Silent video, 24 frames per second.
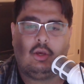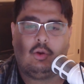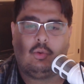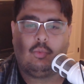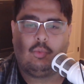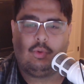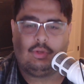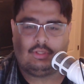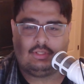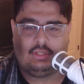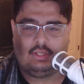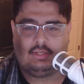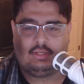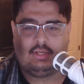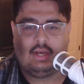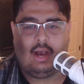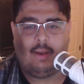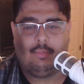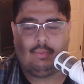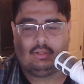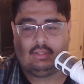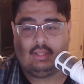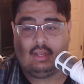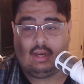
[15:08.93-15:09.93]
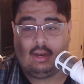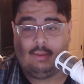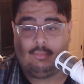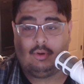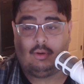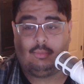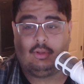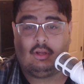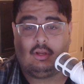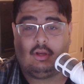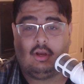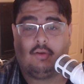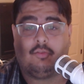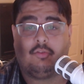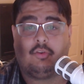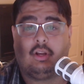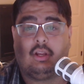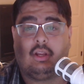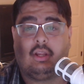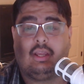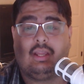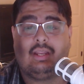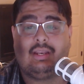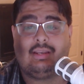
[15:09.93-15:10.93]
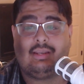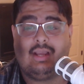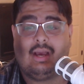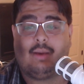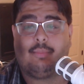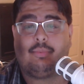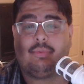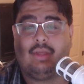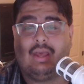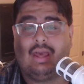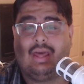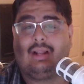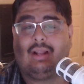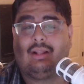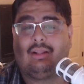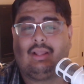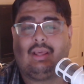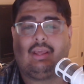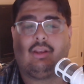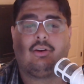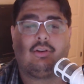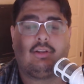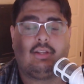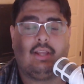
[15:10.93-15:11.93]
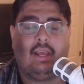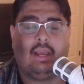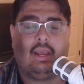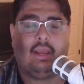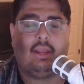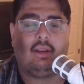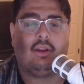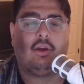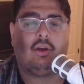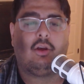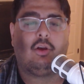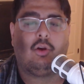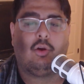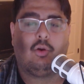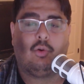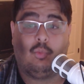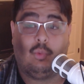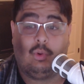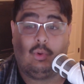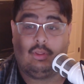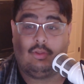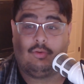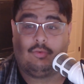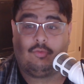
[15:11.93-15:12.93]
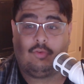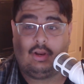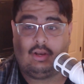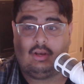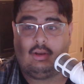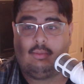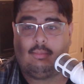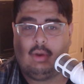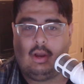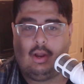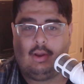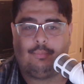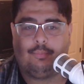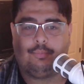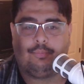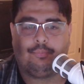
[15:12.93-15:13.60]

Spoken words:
which is the topic that I'm going to be covering in depth at a later date with a friend of mine.